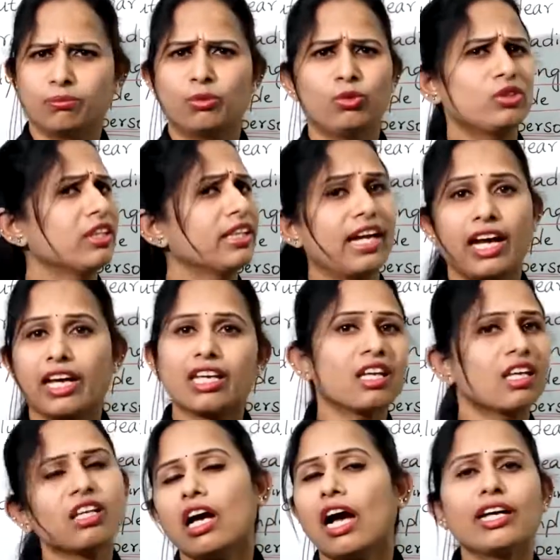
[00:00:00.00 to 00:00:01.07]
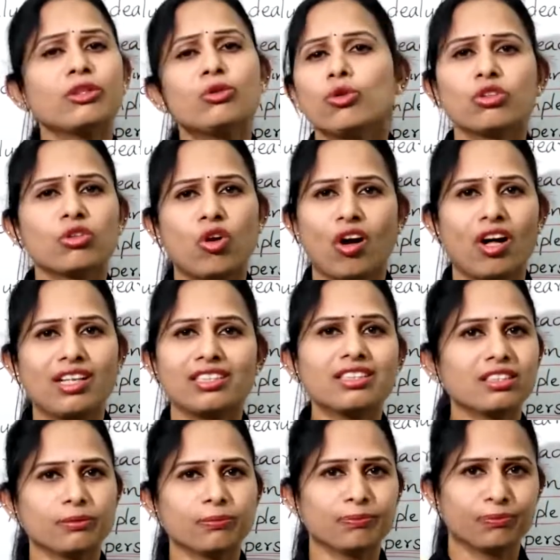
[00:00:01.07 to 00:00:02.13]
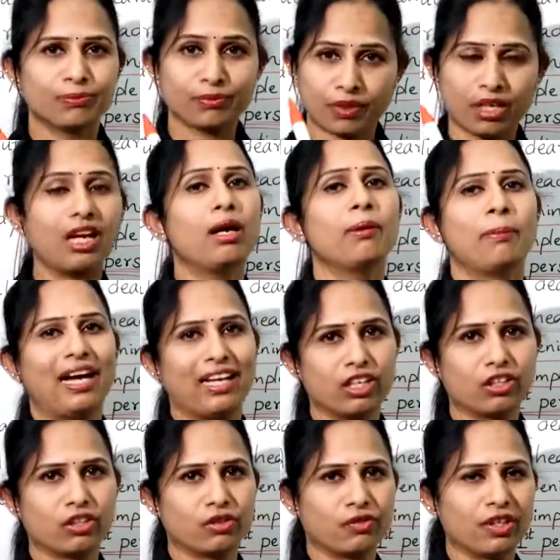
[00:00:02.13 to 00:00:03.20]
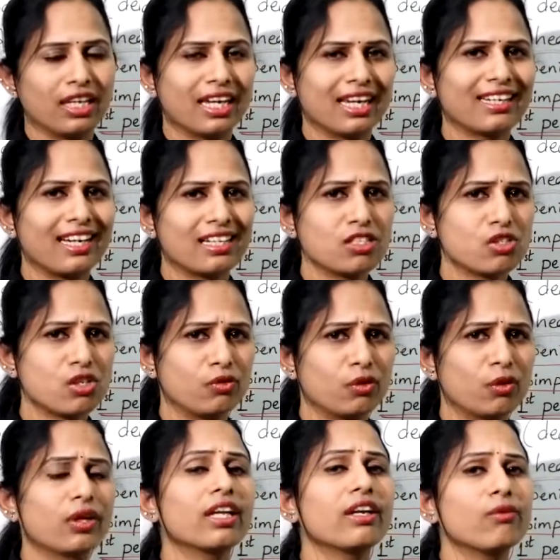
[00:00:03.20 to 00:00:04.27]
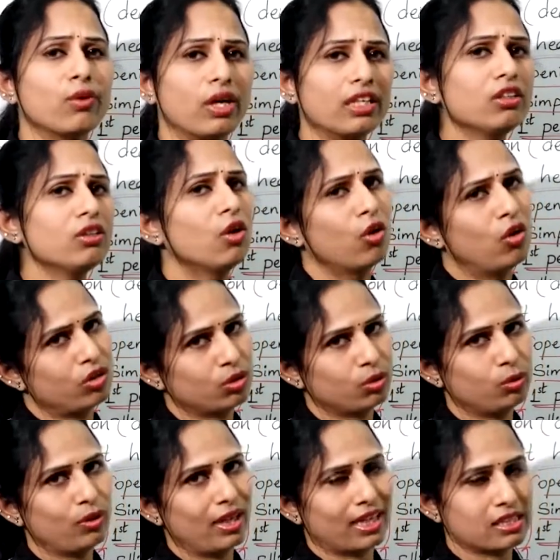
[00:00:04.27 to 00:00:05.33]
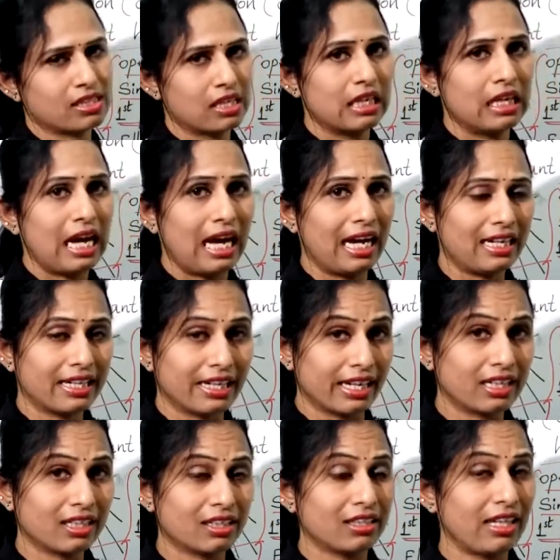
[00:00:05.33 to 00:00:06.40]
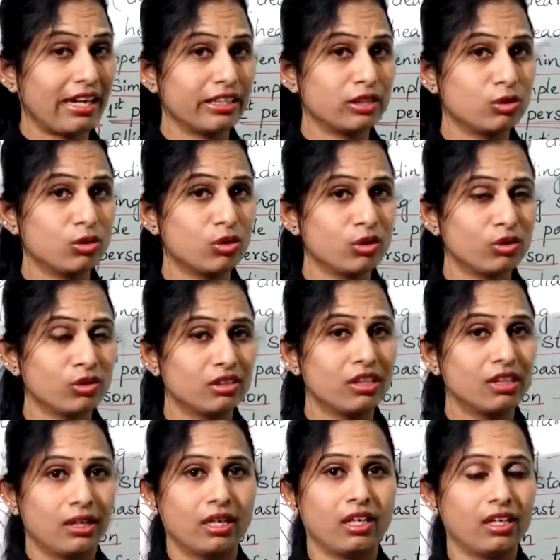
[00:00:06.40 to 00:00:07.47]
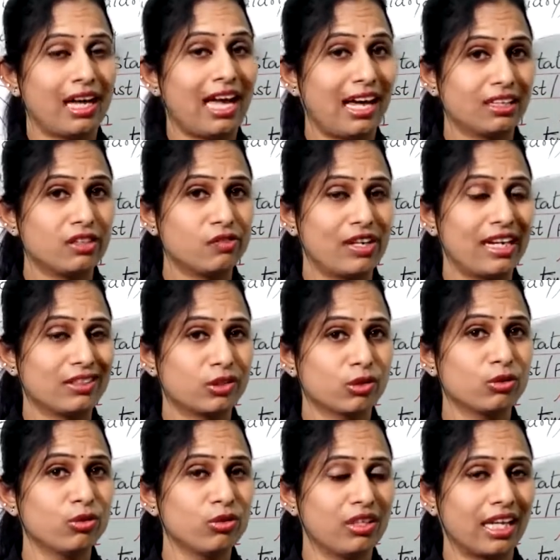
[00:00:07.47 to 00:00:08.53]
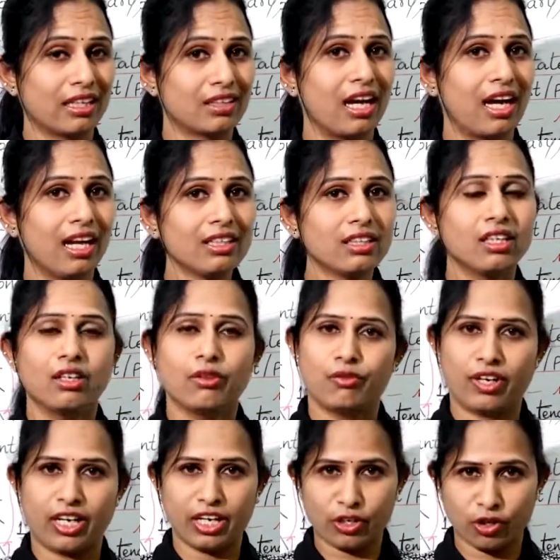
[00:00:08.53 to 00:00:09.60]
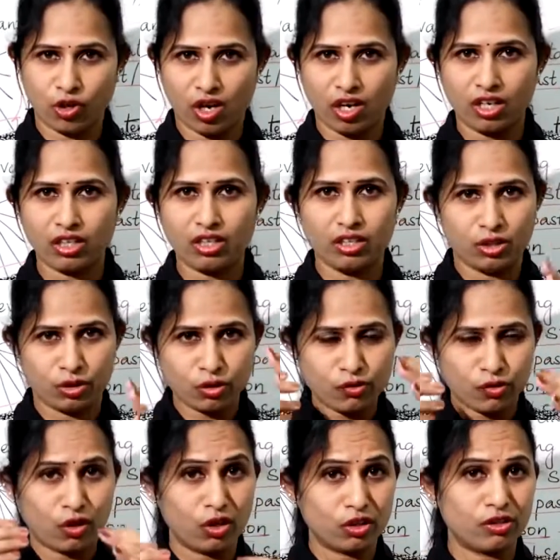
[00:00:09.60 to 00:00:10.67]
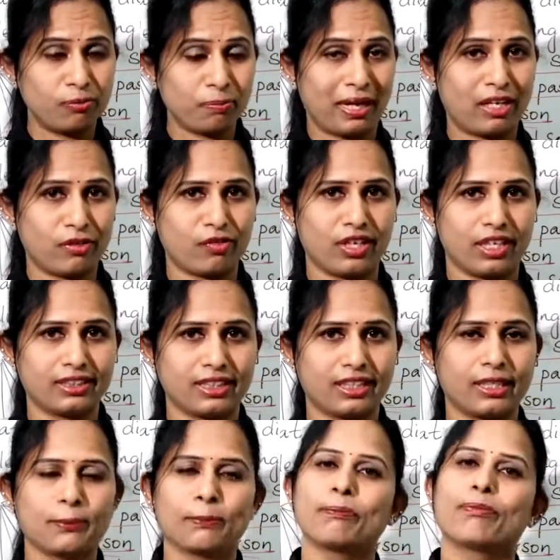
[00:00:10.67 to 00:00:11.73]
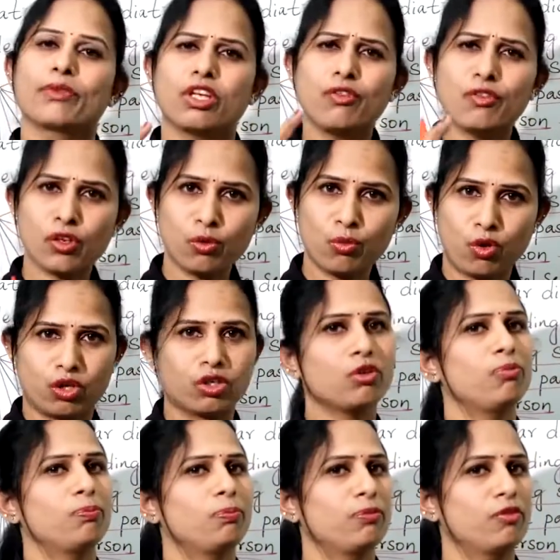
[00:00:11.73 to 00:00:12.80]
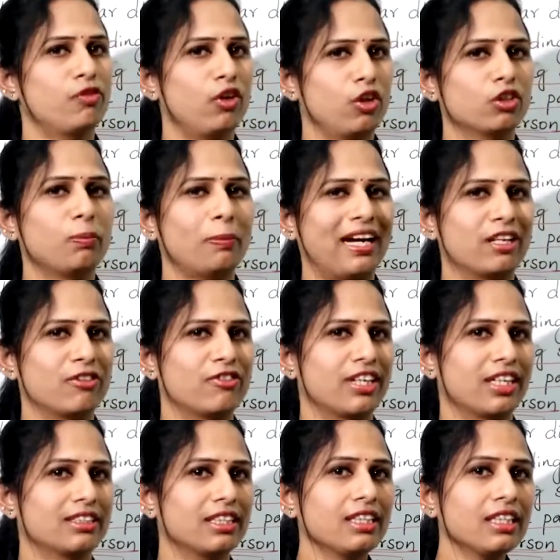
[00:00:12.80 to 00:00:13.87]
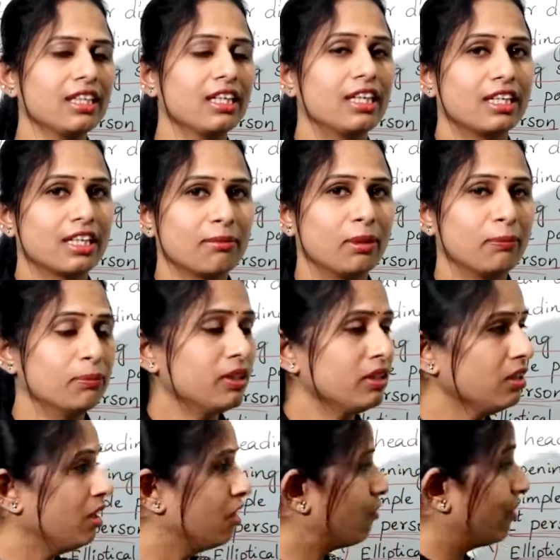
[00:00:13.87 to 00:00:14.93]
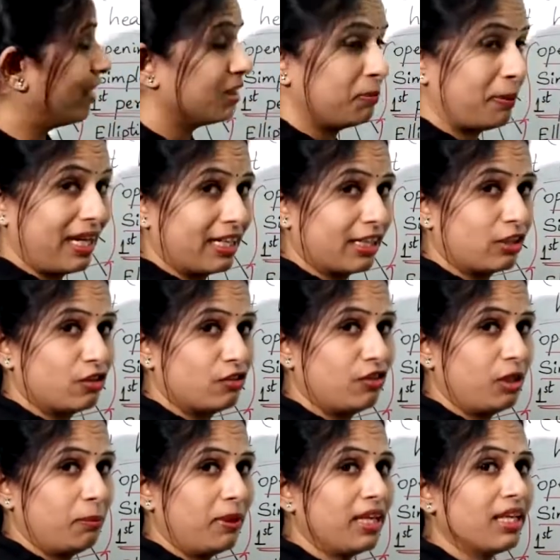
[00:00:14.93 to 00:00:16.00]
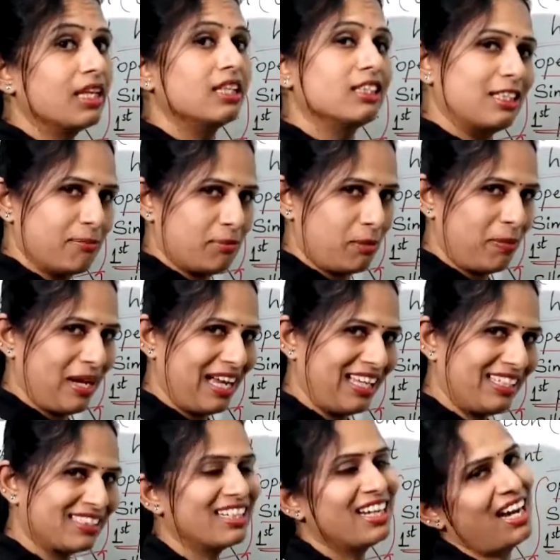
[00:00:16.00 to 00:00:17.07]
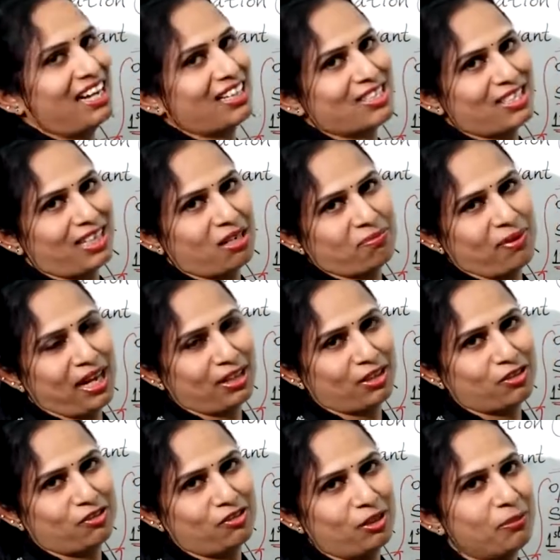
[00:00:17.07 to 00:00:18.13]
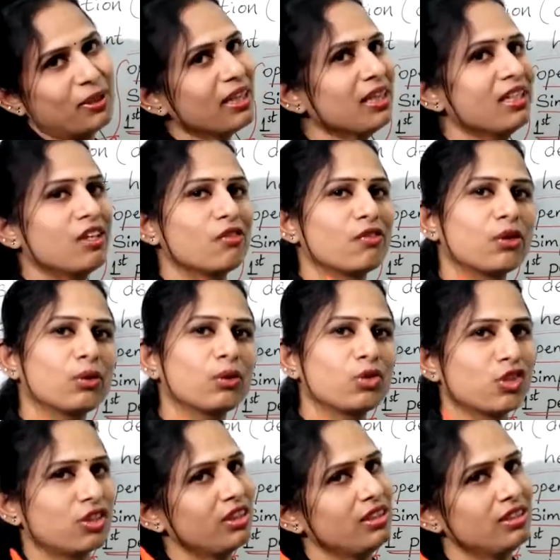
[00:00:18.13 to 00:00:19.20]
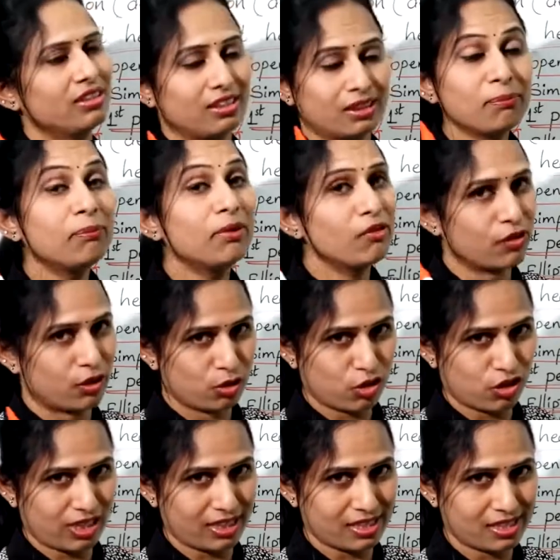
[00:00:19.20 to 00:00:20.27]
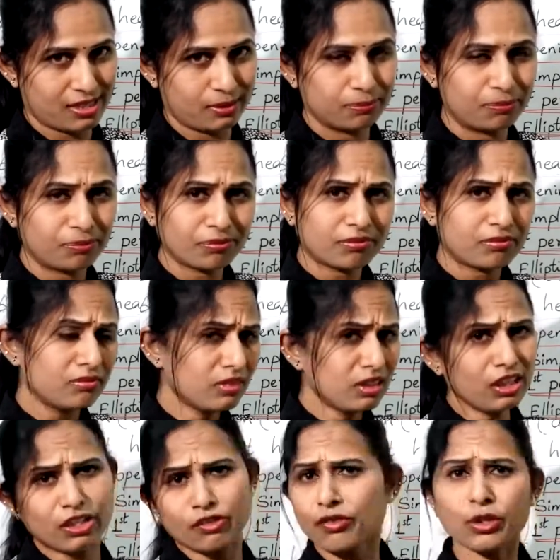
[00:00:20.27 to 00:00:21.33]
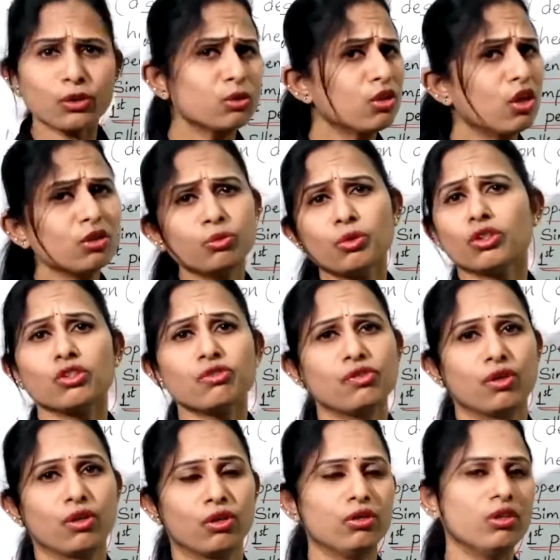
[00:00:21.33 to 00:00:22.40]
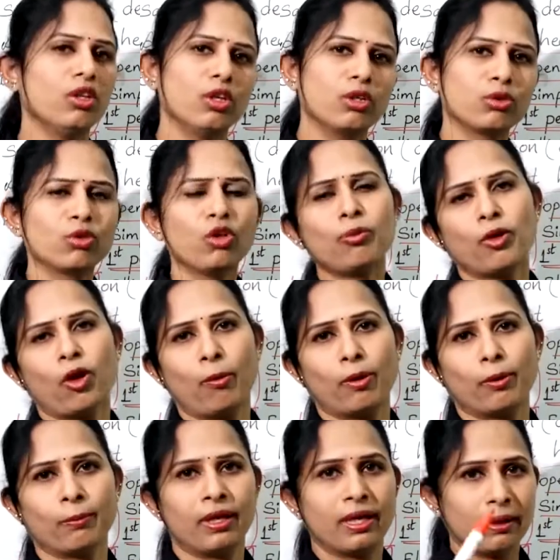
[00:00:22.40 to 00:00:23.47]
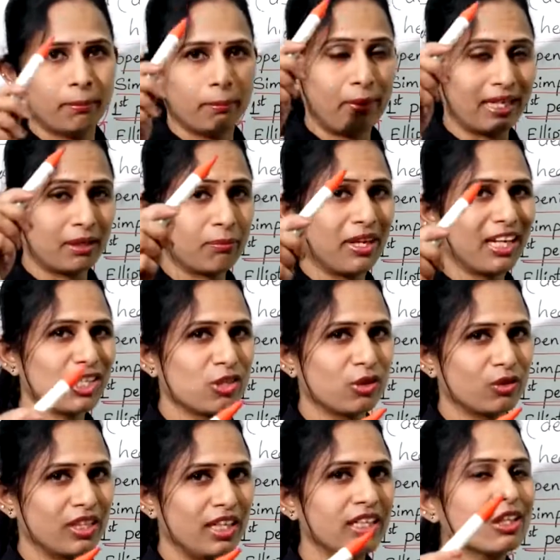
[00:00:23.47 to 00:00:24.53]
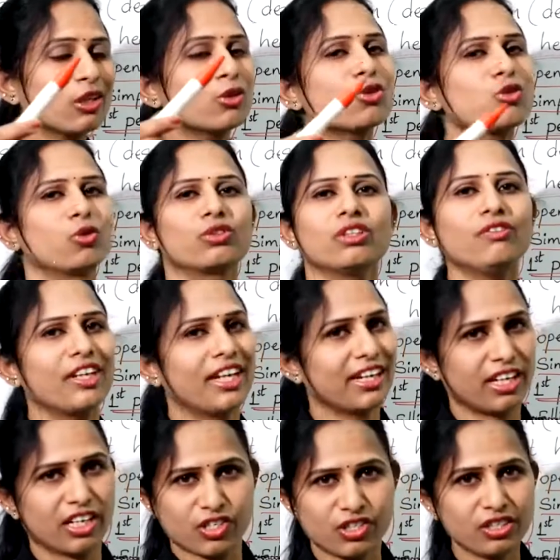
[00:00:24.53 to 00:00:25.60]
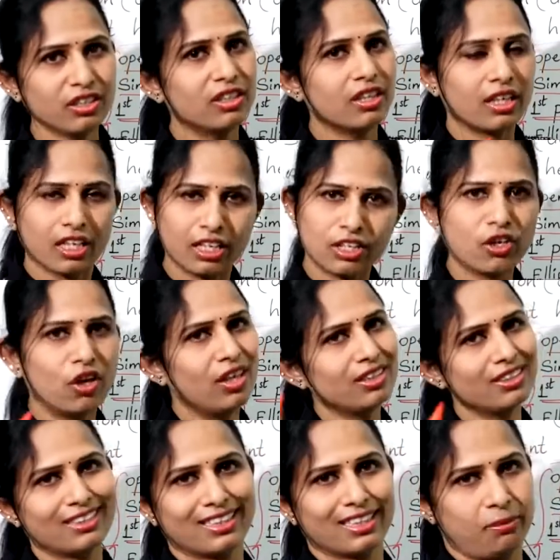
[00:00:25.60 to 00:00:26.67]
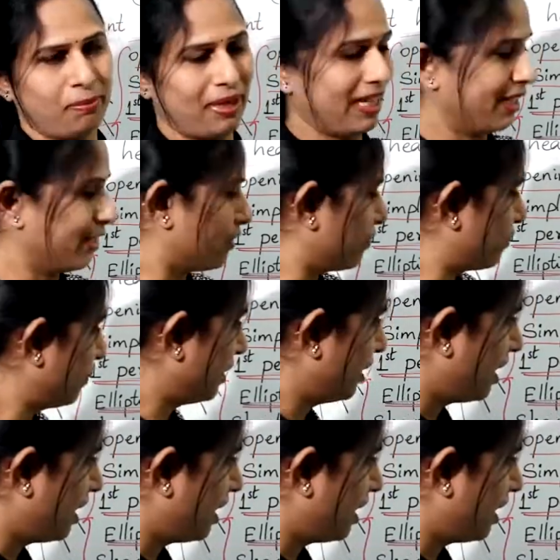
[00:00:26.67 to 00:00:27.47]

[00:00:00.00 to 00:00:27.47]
Mostly I don't call it a paragraph. It consists of only 1 or 2 lines, and there is no hard and fast rule like that where you are to follow the paraphrasing. If you want to follow the paraphrasing, remember, first paragraph will be simple past and second paragraph will be future, simple future tense. If you do not want to follow, no problem, but make sure that you show the variation in your single paragraph.